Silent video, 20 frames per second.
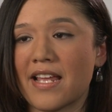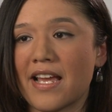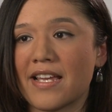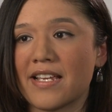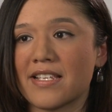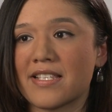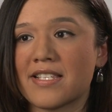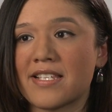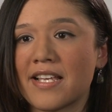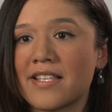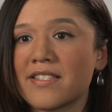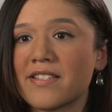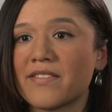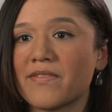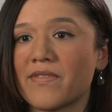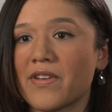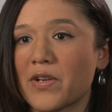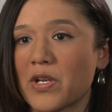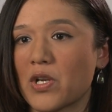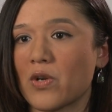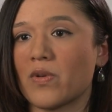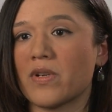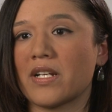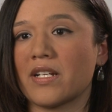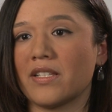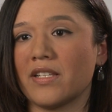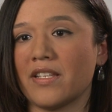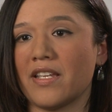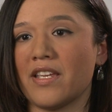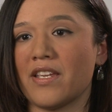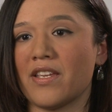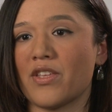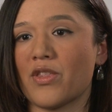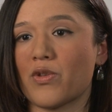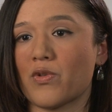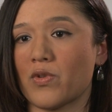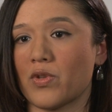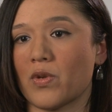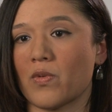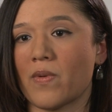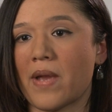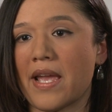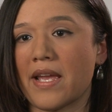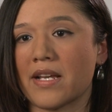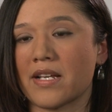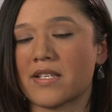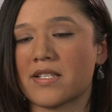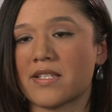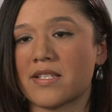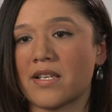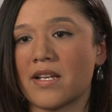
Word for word: I ascended very quickly through the ranks.